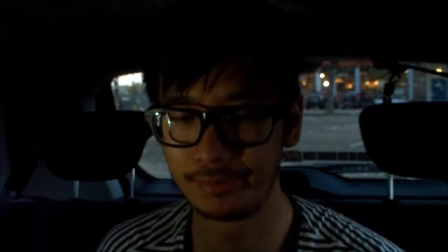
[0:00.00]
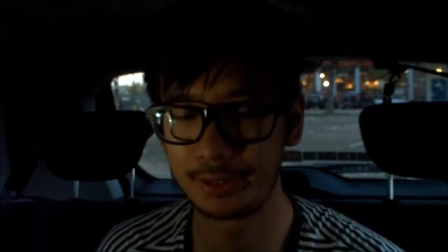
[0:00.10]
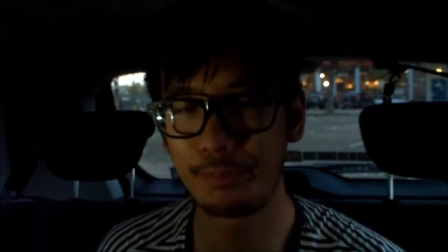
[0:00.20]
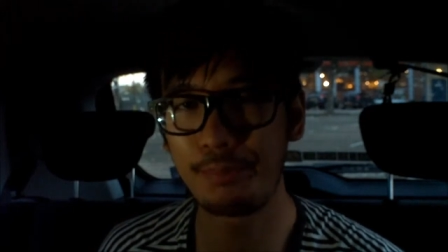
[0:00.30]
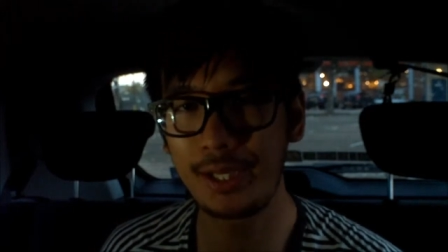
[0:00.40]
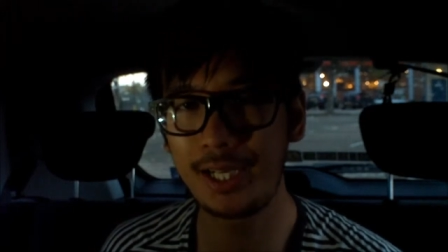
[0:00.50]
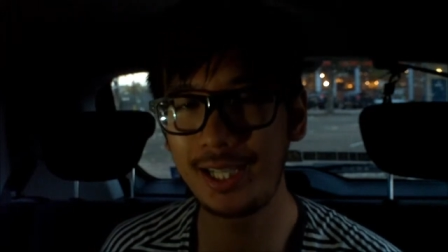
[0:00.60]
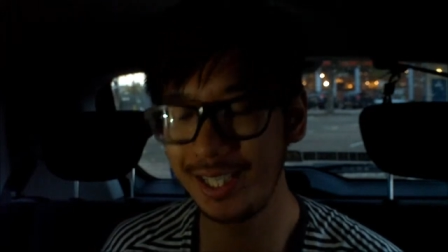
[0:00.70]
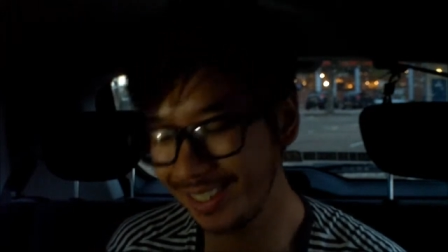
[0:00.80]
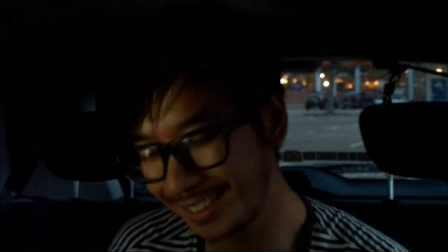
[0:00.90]

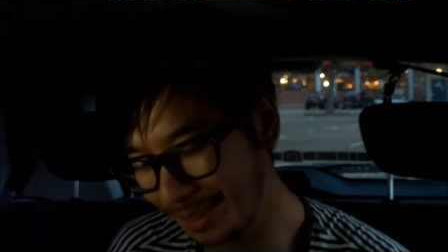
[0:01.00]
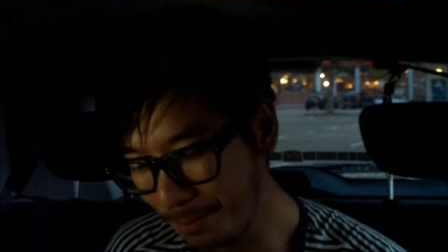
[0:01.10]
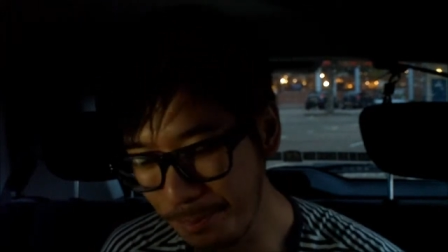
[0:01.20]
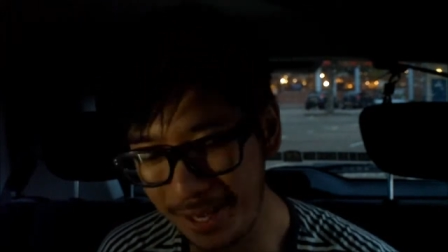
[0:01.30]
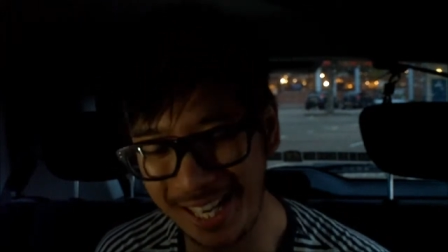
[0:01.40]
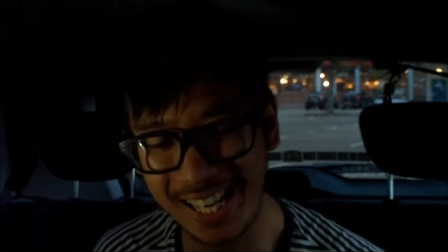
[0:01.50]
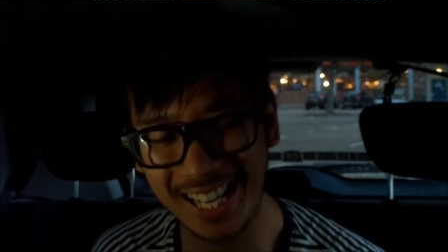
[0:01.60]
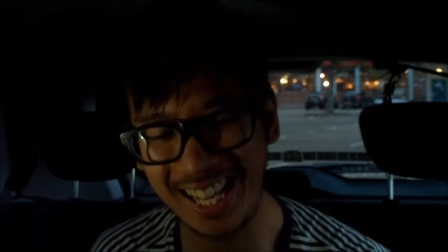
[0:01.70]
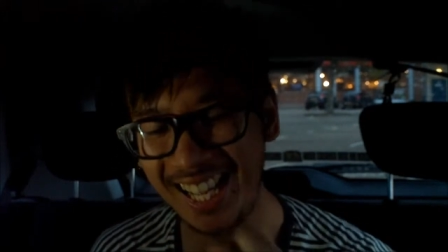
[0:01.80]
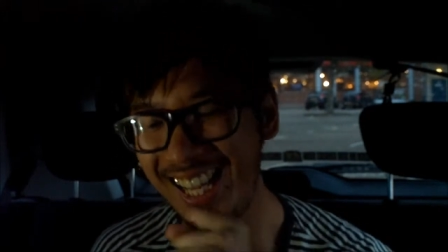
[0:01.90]
Somebody, somebody.